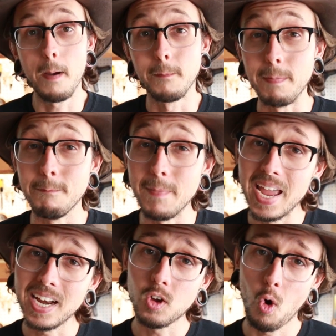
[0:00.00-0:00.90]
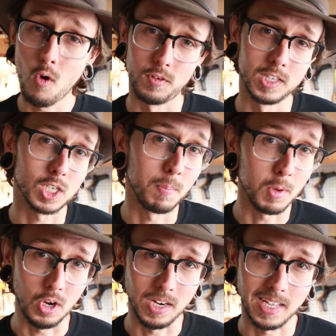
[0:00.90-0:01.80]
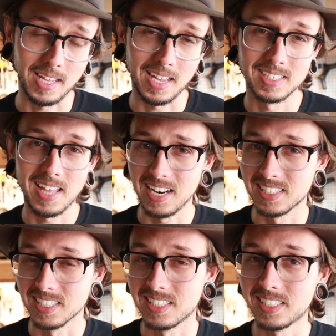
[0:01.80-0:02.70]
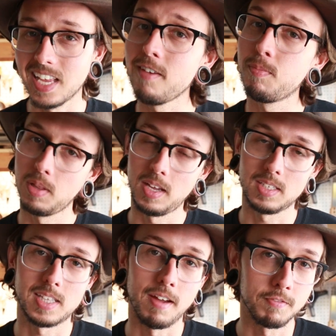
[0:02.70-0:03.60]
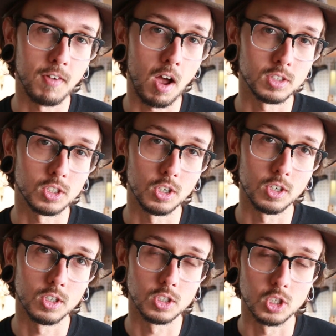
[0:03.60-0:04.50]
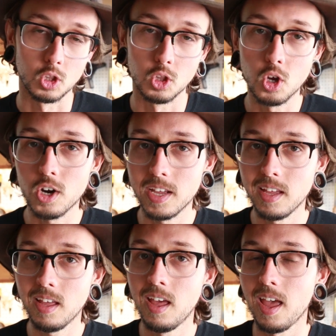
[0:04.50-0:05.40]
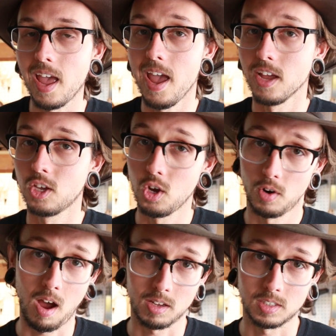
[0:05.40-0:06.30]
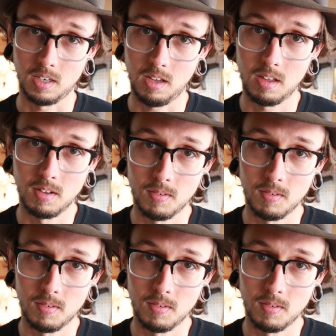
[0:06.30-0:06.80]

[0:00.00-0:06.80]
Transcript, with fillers: My main goal for this community is that it's a safe place that fosters learning and curiosity.